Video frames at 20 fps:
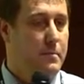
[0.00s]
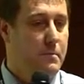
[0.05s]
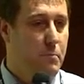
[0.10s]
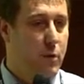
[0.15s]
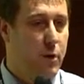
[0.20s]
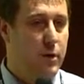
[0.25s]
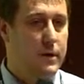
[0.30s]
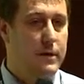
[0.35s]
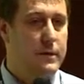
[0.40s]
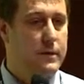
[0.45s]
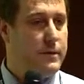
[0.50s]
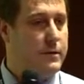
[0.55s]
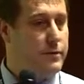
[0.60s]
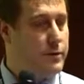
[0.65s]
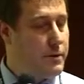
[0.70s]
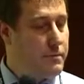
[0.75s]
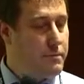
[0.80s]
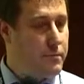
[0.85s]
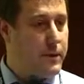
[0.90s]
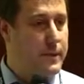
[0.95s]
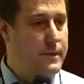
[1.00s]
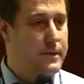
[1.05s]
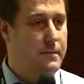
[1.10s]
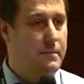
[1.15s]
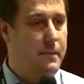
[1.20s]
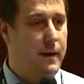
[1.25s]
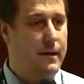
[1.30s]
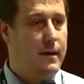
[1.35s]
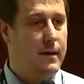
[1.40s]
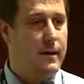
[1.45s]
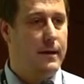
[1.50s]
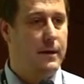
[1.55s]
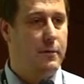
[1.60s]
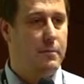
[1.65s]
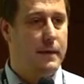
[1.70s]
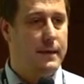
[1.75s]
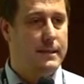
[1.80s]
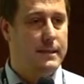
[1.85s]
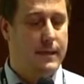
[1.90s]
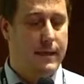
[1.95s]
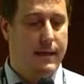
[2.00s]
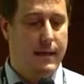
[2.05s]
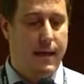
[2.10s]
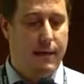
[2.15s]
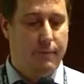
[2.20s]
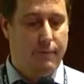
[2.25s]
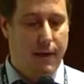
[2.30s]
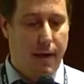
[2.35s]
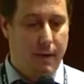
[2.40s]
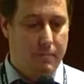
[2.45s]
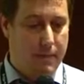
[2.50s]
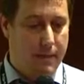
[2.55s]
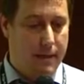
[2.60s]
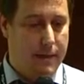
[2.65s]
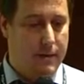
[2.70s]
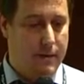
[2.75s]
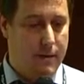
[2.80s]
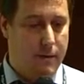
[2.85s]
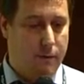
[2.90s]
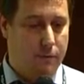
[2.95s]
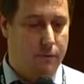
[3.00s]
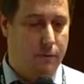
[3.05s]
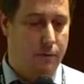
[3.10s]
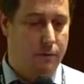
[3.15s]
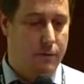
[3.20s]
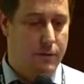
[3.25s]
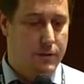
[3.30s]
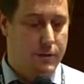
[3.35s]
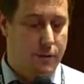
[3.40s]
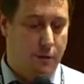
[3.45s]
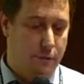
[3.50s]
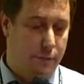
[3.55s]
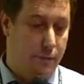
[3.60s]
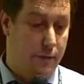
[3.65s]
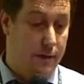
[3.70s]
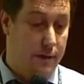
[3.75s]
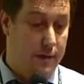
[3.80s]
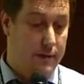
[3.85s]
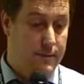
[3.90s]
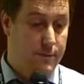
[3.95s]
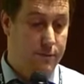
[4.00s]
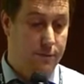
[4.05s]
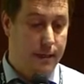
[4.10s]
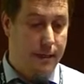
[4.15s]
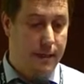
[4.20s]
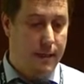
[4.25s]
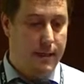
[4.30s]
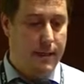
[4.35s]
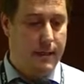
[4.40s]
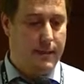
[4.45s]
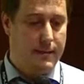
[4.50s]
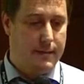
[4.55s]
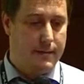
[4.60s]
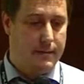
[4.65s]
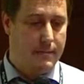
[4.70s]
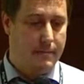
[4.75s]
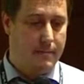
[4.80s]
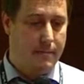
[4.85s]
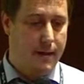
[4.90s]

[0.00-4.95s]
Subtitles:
model it, press the button, and you basically have an update of your software that's really needed.